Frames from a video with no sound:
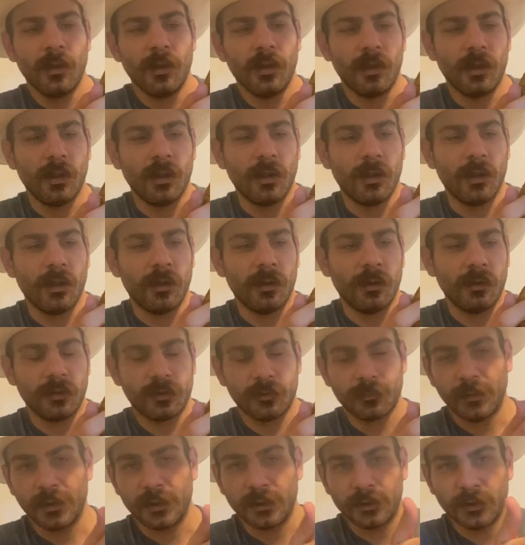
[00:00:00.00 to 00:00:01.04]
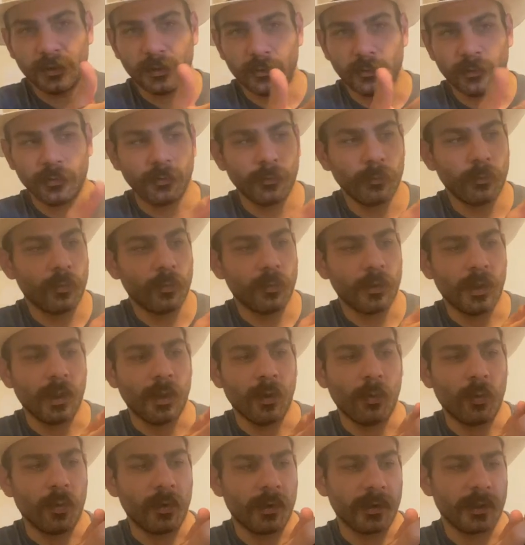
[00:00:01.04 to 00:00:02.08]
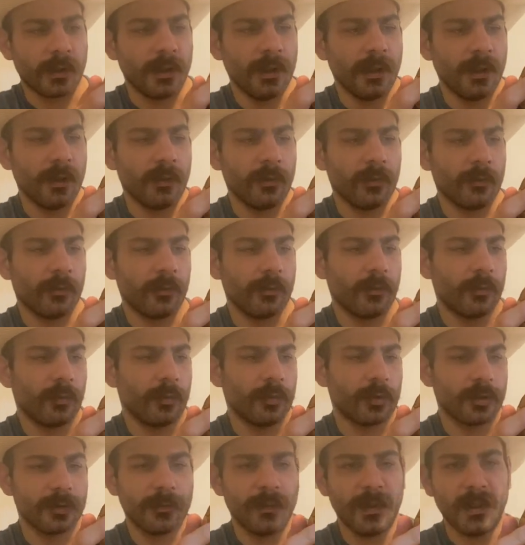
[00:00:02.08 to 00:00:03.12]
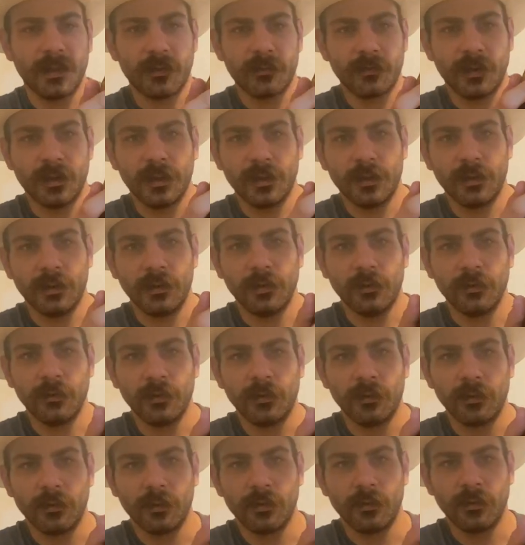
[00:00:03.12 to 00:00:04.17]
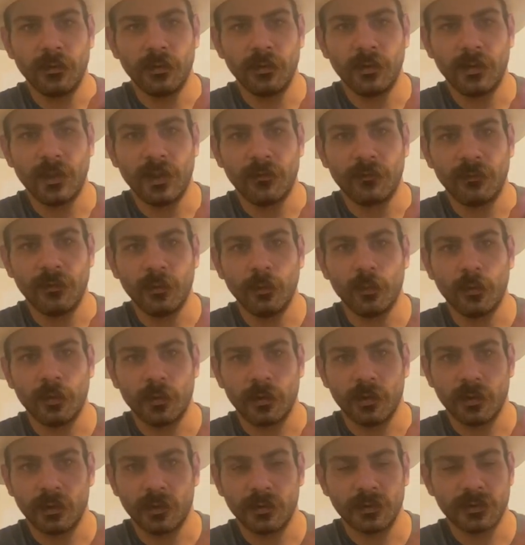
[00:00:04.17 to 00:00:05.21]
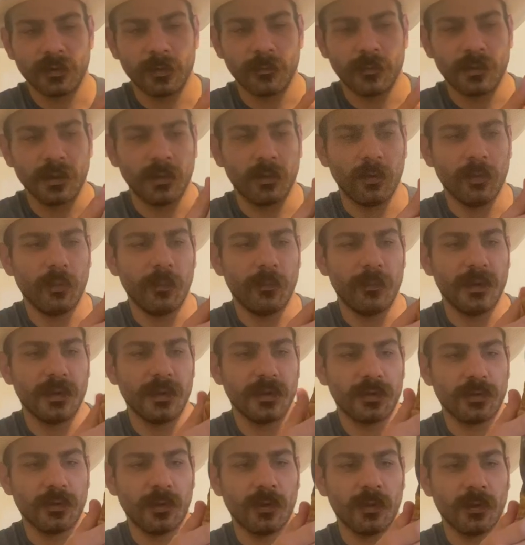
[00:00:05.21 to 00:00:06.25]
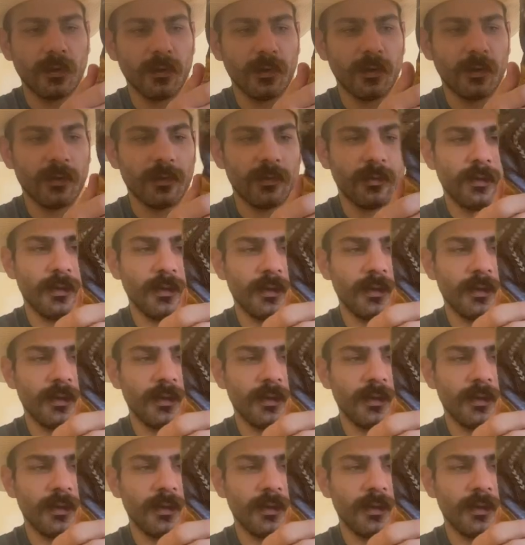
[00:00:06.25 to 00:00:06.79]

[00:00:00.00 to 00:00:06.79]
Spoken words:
especially, working or horseback riding, you definitely want something a little bit stronger to,